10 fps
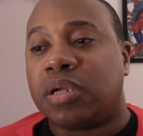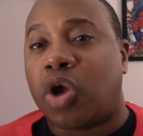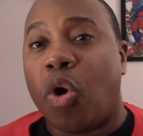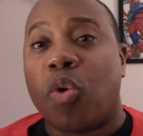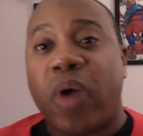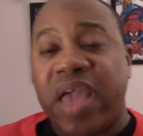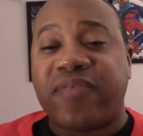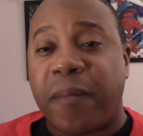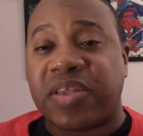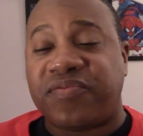go away
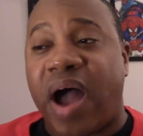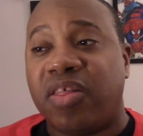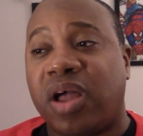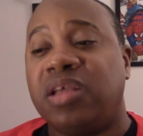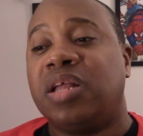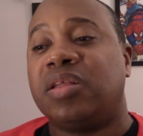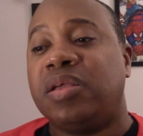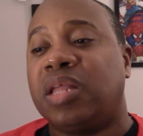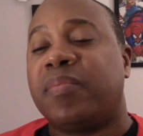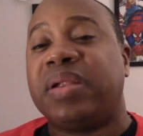from his father because he doesn't
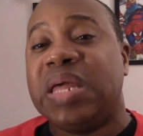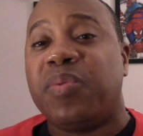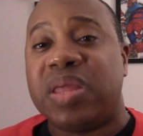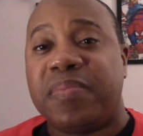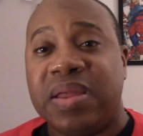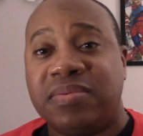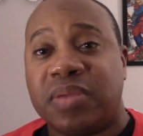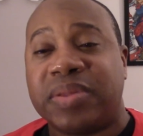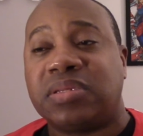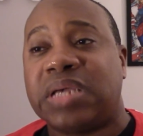he doesn't believe what he believes
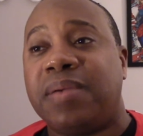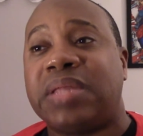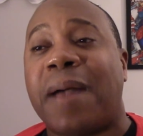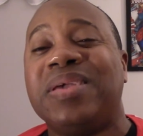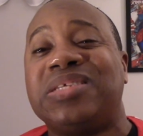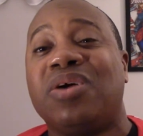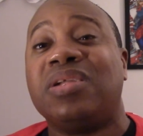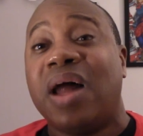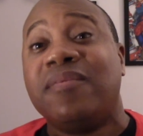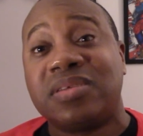in. But at the same time, he still
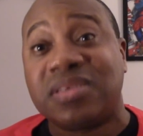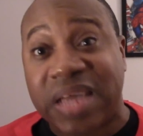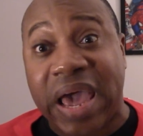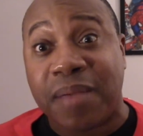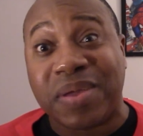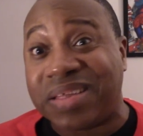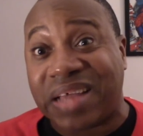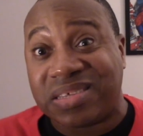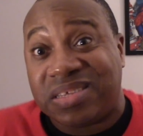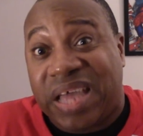loves his dad because
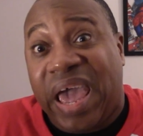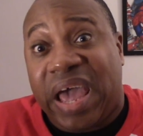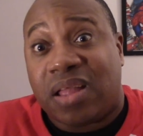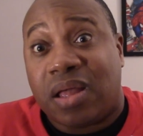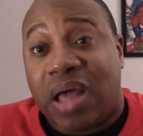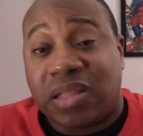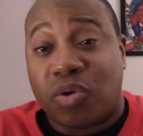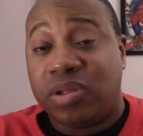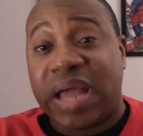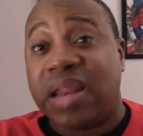that's his dad. That's the
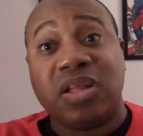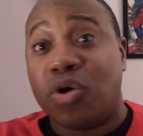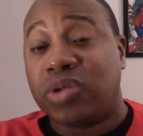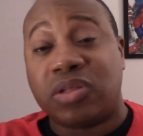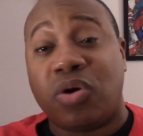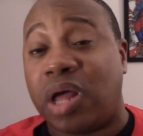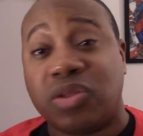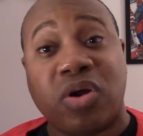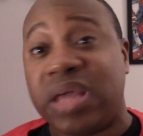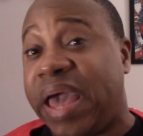only dad he knows. That's all
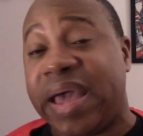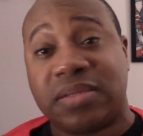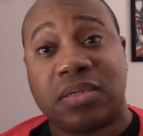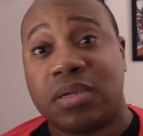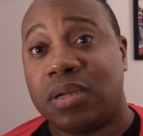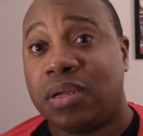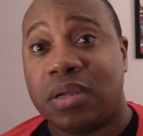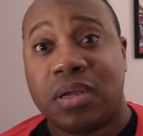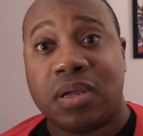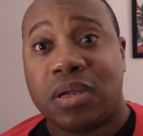that's all he has
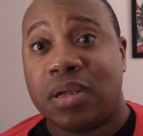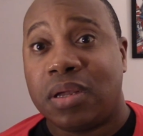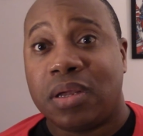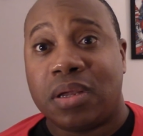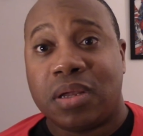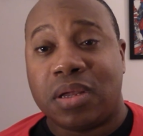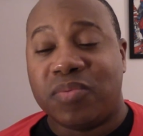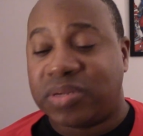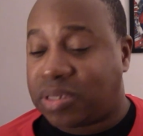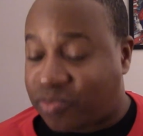
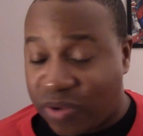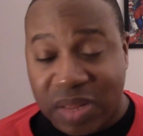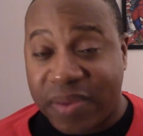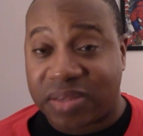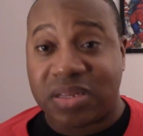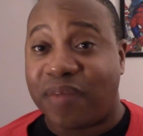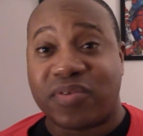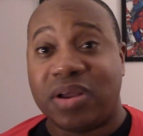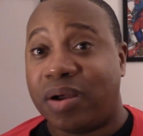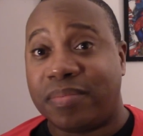which is really messed up
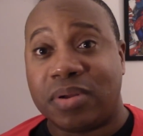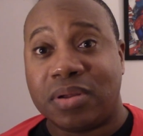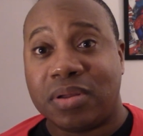for him.